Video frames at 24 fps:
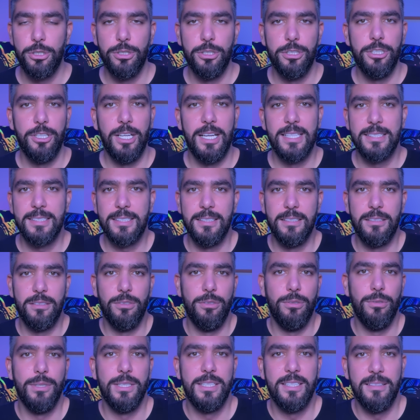you ask it to
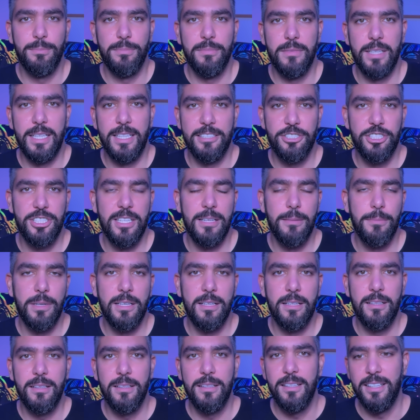do it in
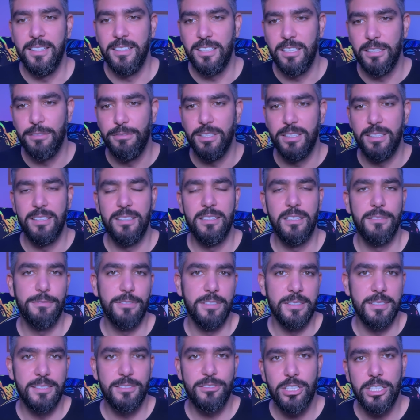HTML and give it enough
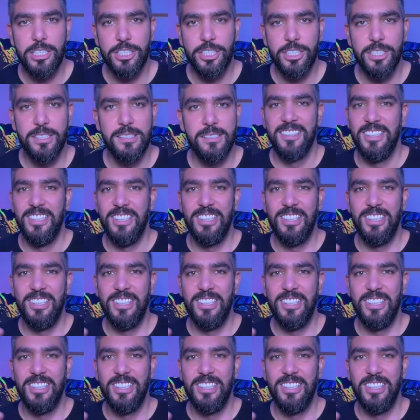instructions.